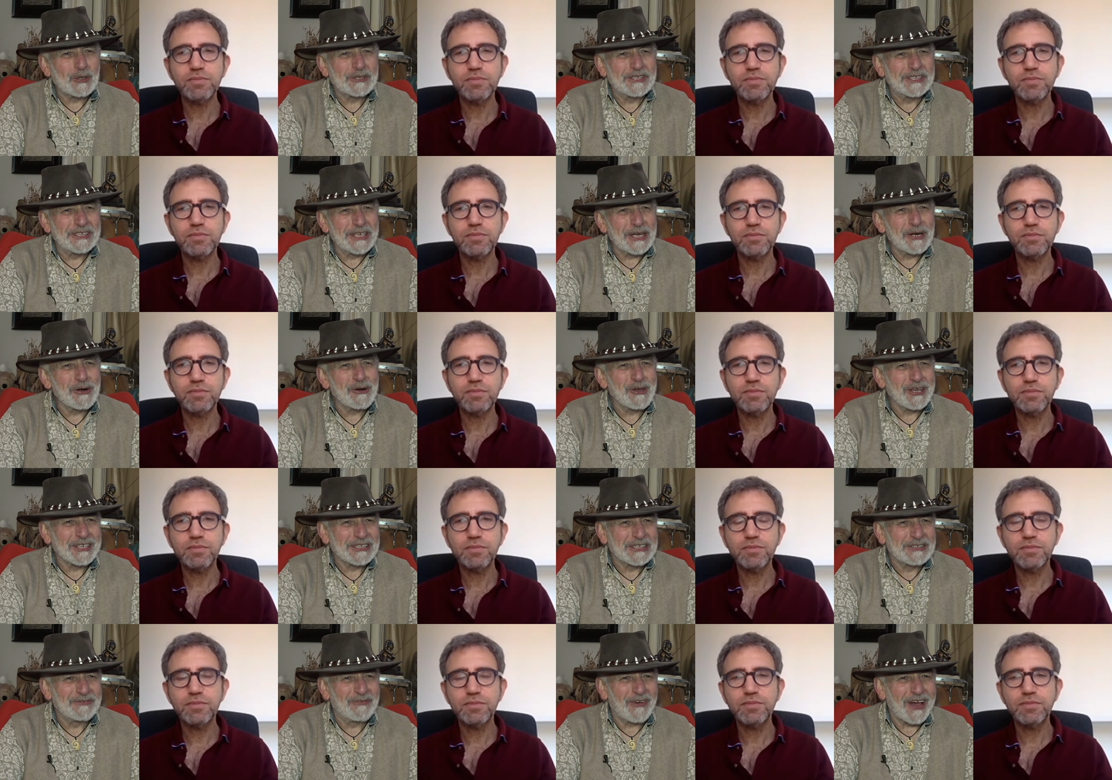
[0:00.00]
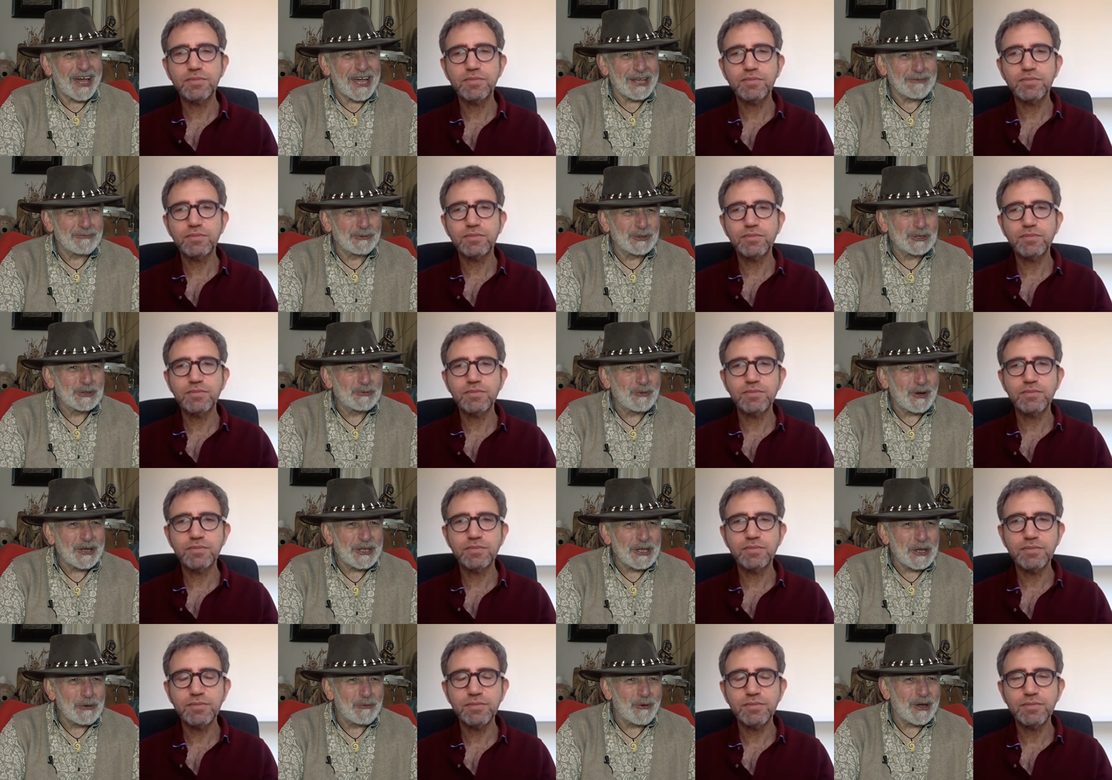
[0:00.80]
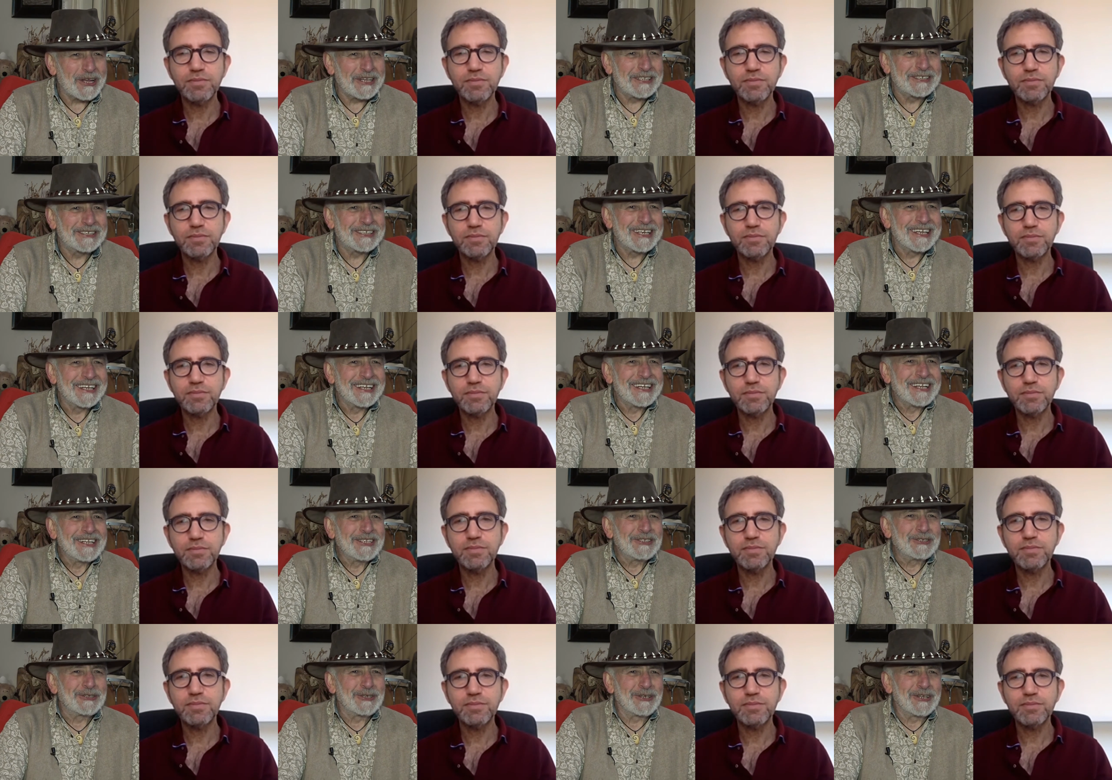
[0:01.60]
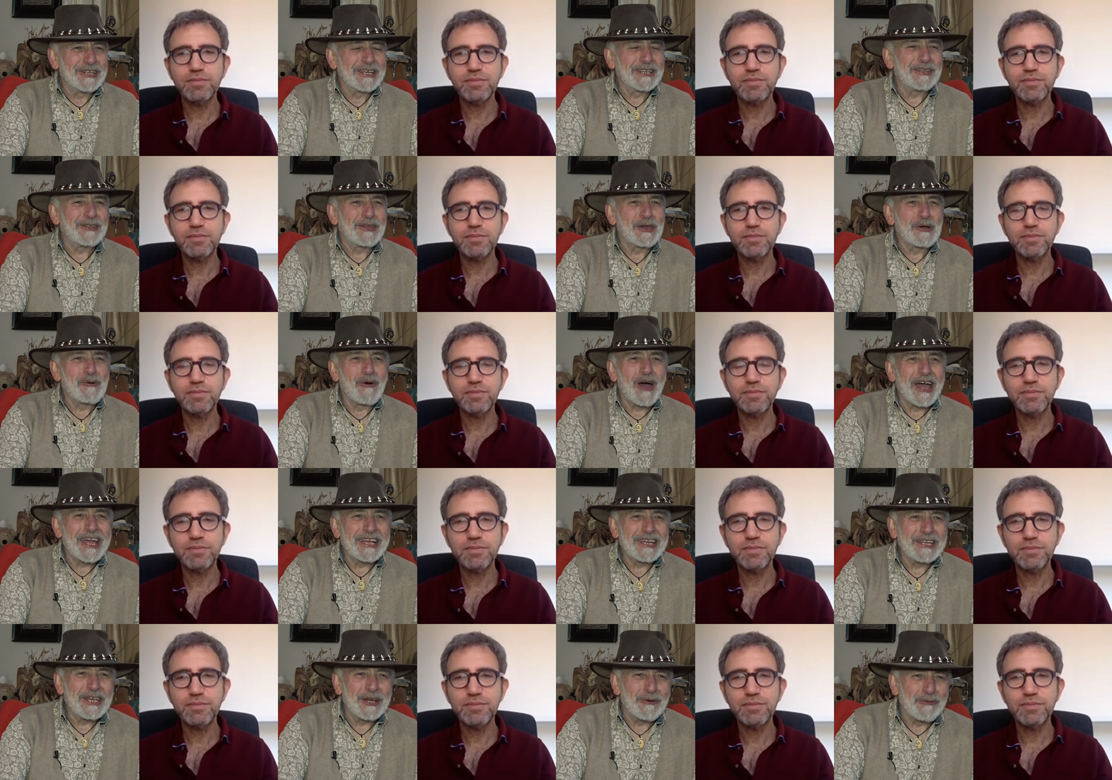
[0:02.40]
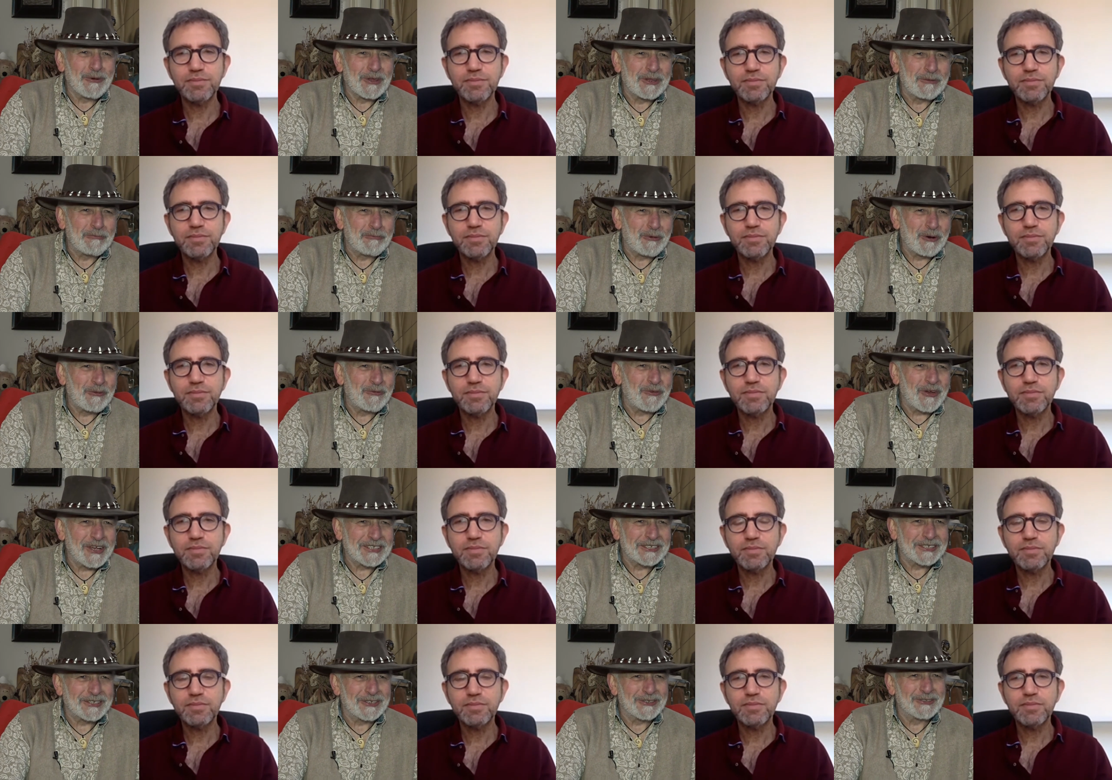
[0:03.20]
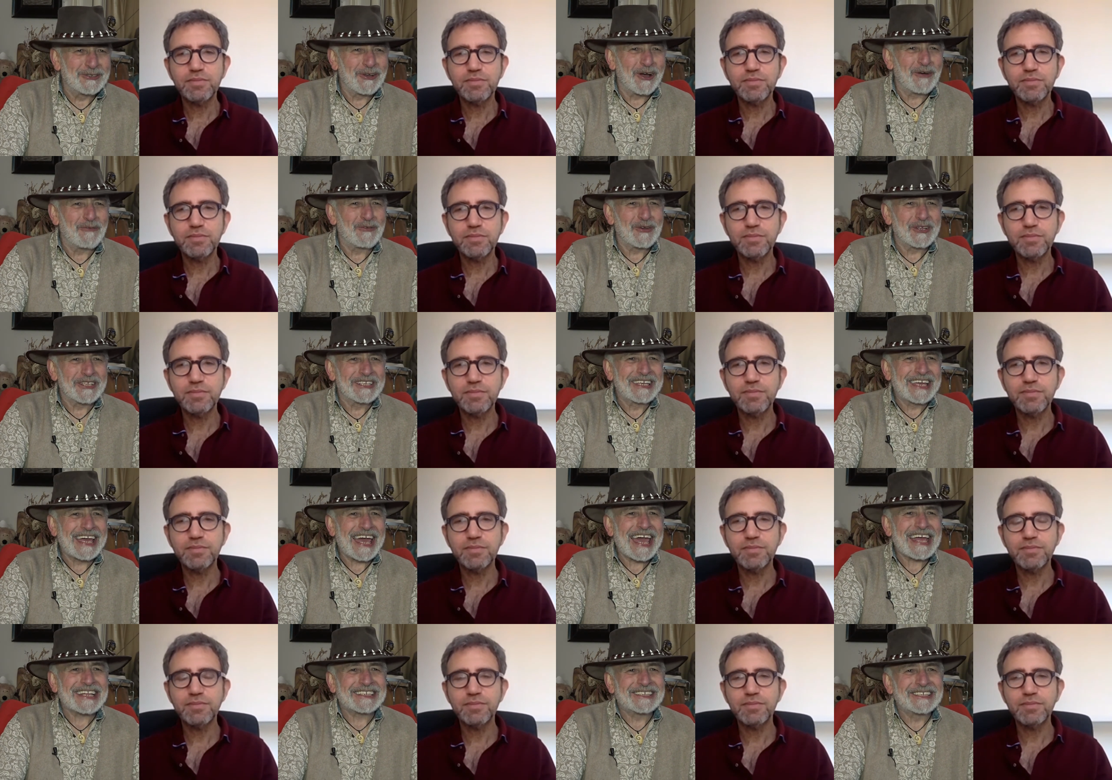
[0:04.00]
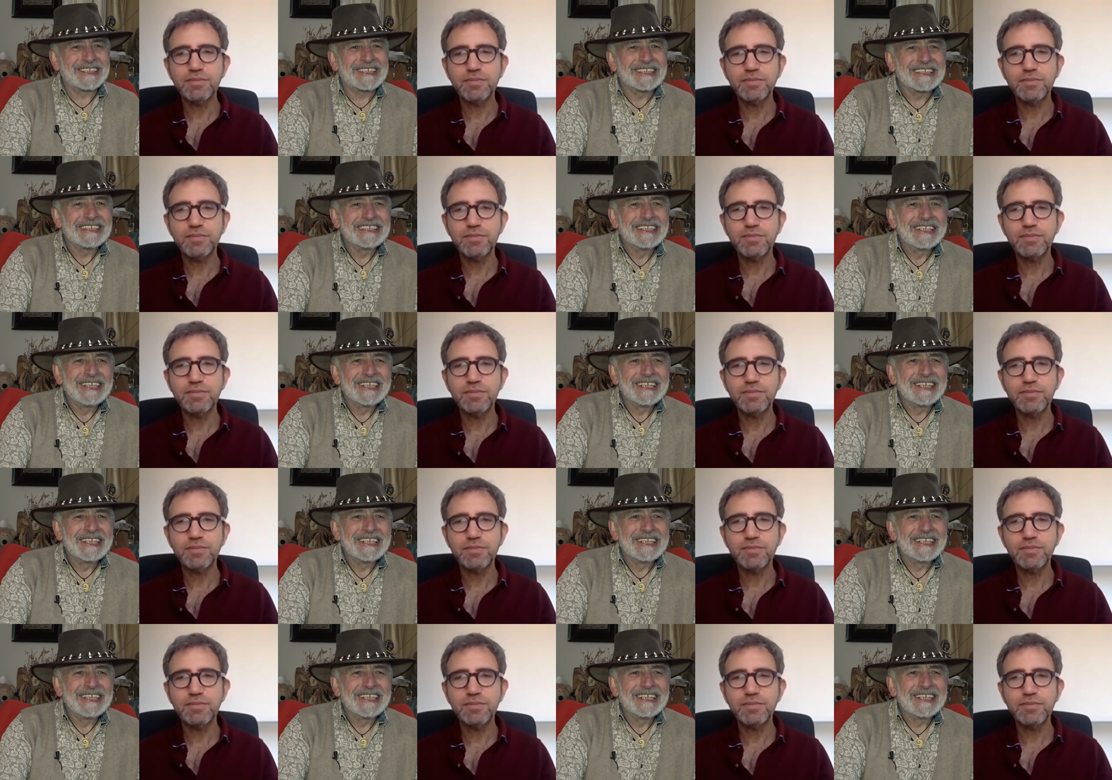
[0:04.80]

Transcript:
Speaker 1: serious vein, was when you went to Lithuania with Professor David Katz